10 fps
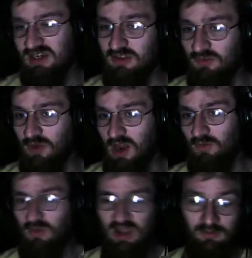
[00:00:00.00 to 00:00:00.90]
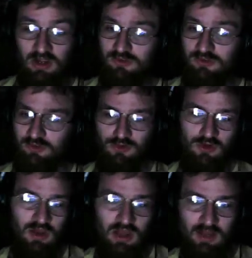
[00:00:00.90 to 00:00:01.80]
I want to do.
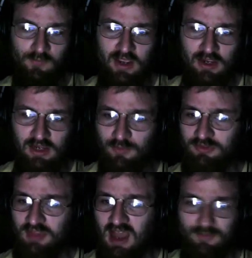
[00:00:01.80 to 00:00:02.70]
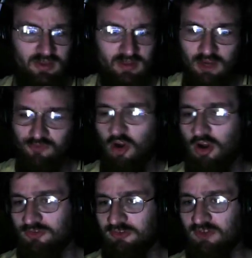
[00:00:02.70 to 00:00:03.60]
I pick a couple of topics. I
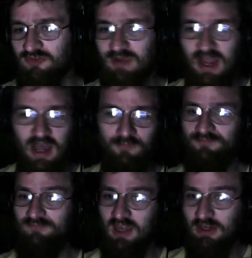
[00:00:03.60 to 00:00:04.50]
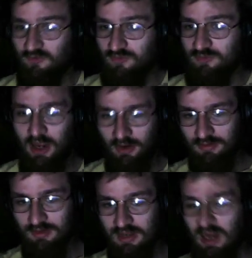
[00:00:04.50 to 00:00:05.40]
sketch them out. And I go from there.
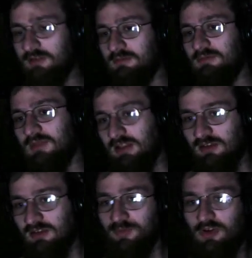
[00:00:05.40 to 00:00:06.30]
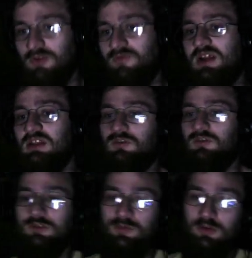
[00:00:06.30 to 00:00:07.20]
And then I hit the computer if I need to
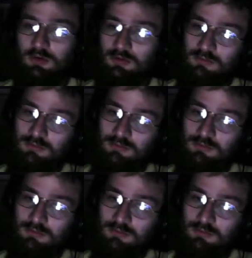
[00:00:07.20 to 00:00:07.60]
use the computer.